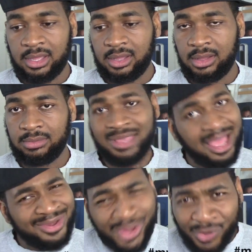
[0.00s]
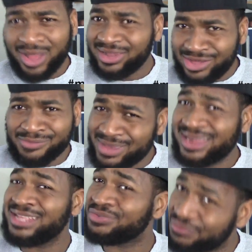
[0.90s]
Y'all know I love
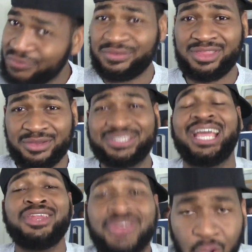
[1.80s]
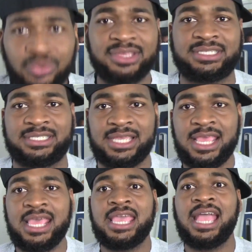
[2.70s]
making these review videos. Y'all know this.
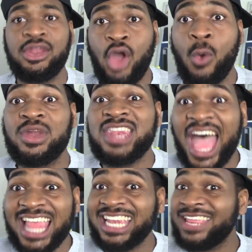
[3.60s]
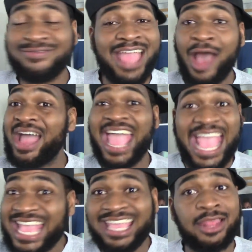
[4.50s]
And y'all know I would not leave y'all
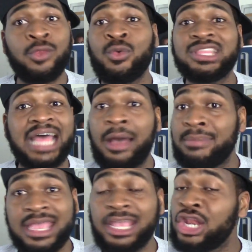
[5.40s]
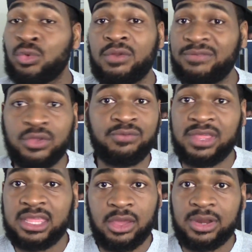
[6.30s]
hanging without making a review
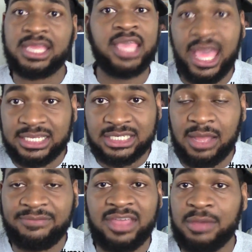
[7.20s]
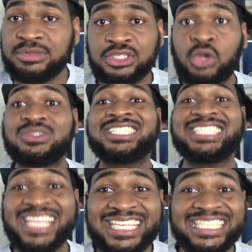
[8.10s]
video to catch up for episode
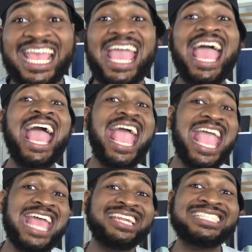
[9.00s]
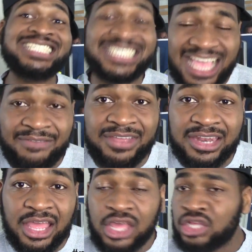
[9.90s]
6 and 7.